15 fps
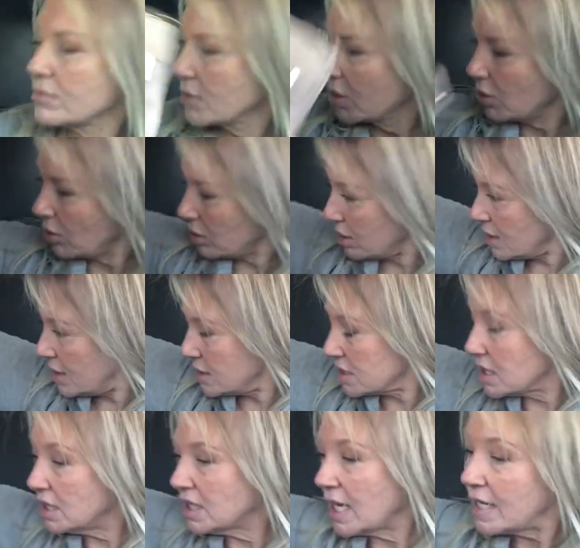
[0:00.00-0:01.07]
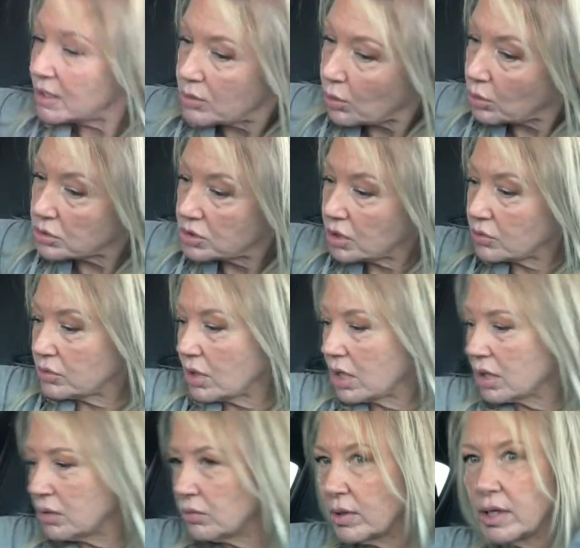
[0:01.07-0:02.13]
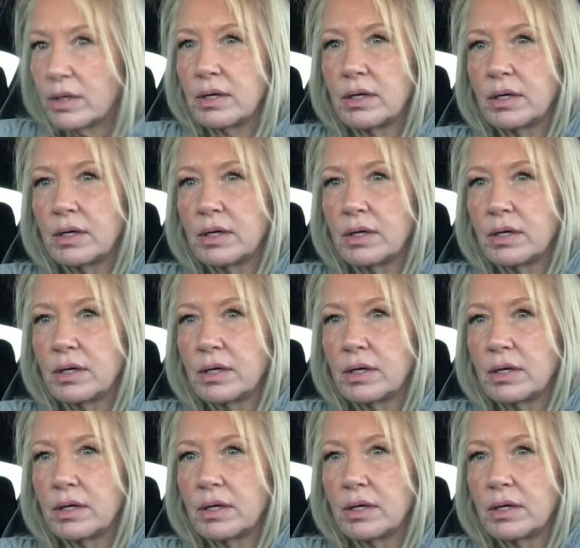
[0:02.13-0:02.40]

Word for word: Cool. And it's a light gold tone hardware.